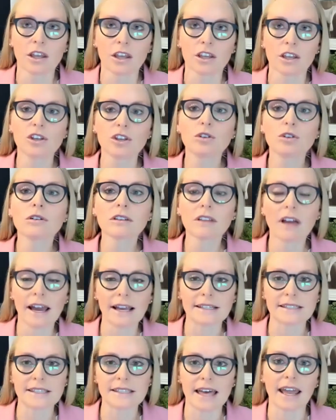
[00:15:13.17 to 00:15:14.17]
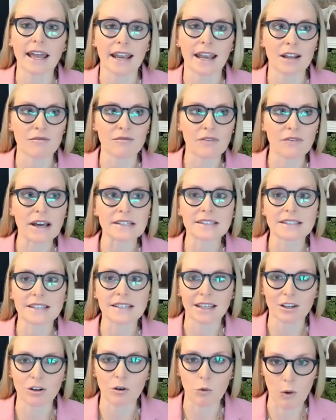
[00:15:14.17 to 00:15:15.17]
utilize that and invest
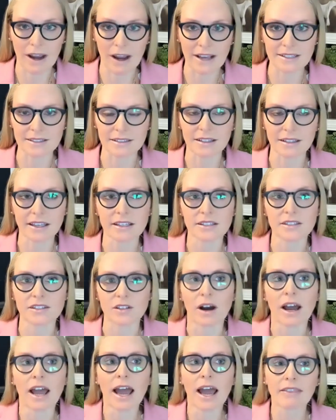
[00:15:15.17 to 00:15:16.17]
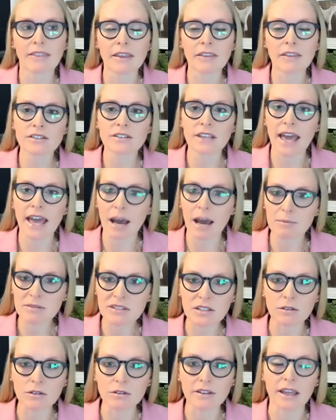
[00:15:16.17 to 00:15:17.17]
it wisely. So I think there's
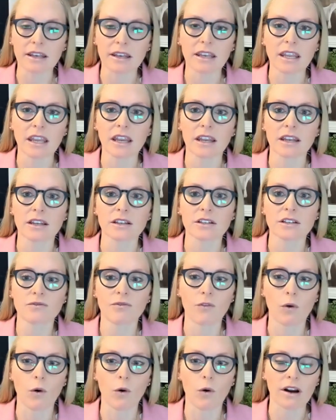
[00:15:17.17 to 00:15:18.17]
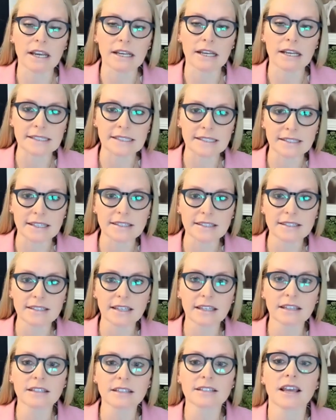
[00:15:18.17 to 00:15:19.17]
absolutely a need for
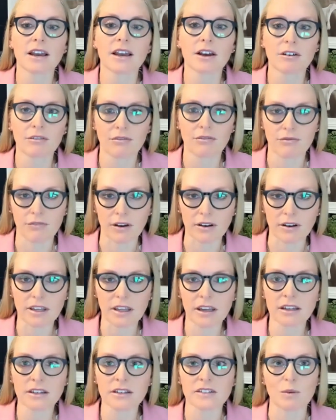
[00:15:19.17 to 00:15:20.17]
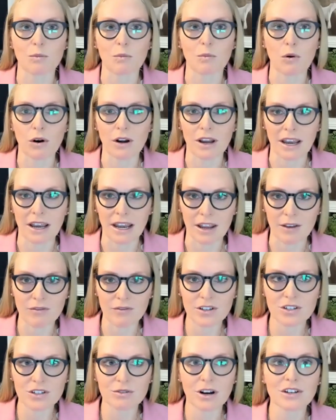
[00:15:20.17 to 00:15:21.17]
consistent funding to support an
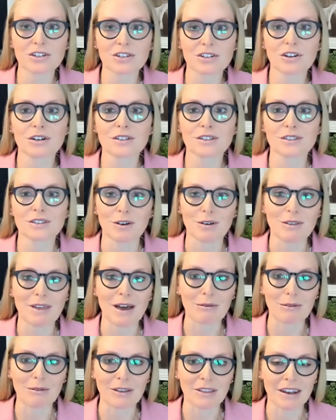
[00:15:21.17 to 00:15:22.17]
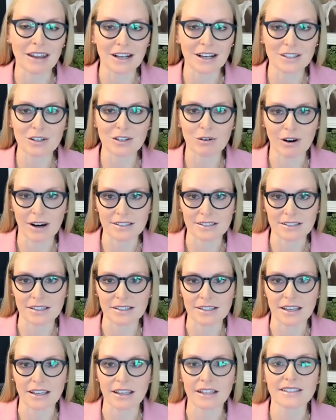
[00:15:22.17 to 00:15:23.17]
infrastructure so that when the next crisis
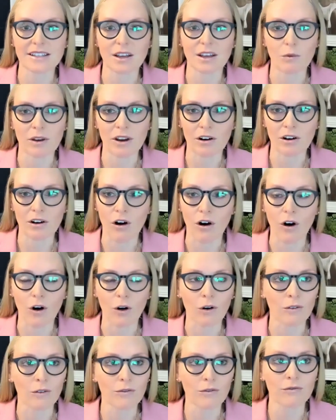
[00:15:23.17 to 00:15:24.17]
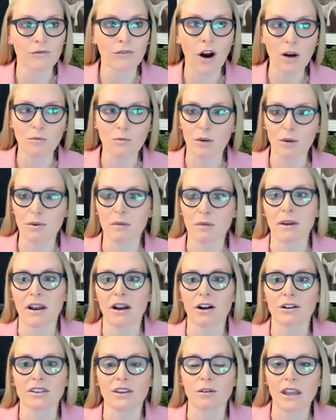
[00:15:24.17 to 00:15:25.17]
hits, that we are all far more
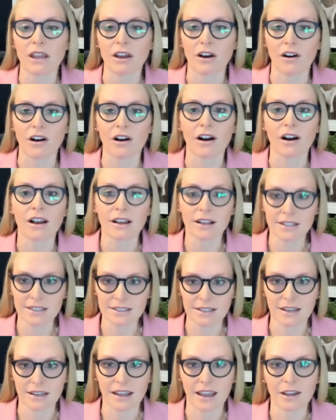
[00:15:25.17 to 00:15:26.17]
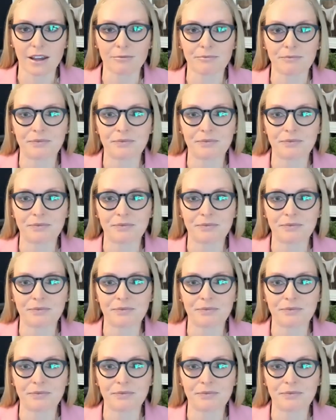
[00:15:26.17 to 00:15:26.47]
prepared than we are today.